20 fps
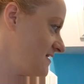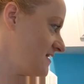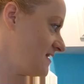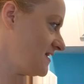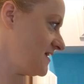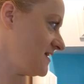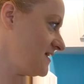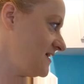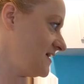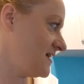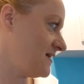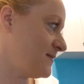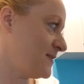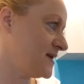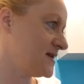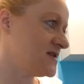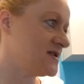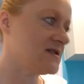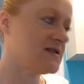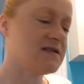need to get a
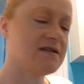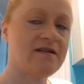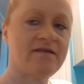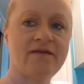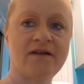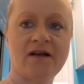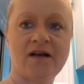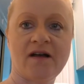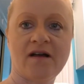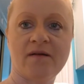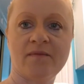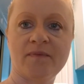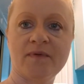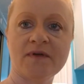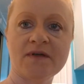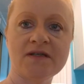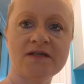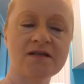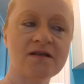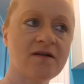bunch of stuff
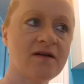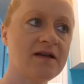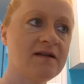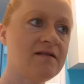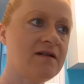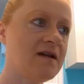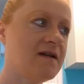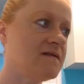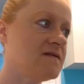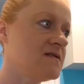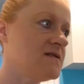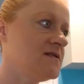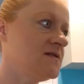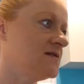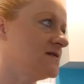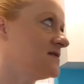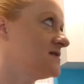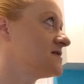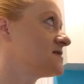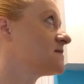accomplished so I don't have to do
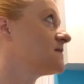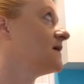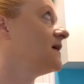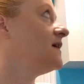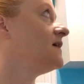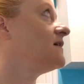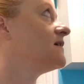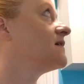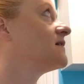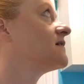it this week.